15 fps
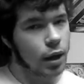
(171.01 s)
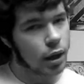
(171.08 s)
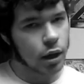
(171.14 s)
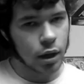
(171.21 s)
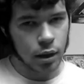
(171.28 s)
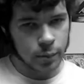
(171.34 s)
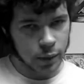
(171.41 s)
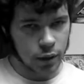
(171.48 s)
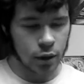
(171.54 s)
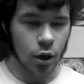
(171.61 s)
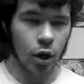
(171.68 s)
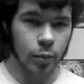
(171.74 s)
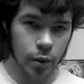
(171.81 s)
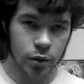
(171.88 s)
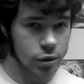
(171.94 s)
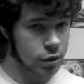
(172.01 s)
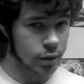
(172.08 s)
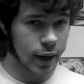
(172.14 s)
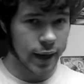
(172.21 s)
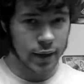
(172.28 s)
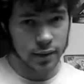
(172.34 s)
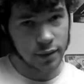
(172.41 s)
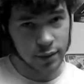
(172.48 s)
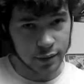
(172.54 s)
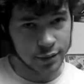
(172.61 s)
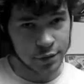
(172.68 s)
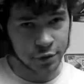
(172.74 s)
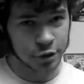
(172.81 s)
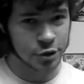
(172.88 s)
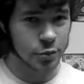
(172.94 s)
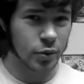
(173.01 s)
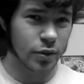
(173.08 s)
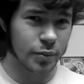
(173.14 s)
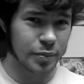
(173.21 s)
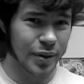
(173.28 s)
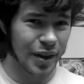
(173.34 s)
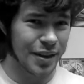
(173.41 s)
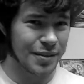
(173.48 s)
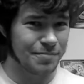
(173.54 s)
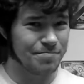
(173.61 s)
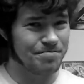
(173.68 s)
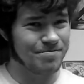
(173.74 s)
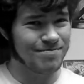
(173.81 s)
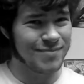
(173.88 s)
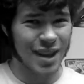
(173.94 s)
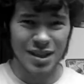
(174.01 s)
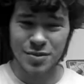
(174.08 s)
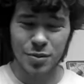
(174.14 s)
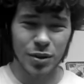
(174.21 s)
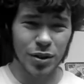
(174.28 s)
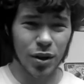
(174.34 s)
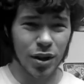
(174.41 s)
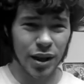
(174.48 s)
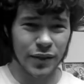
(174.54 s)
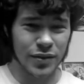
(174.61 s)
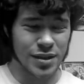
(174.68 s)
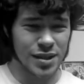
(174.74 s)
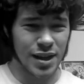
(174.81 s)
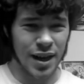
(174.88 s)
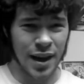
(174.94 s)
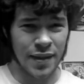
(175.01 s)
I mean, Garbo's great, as usual, but that's really all I have to say,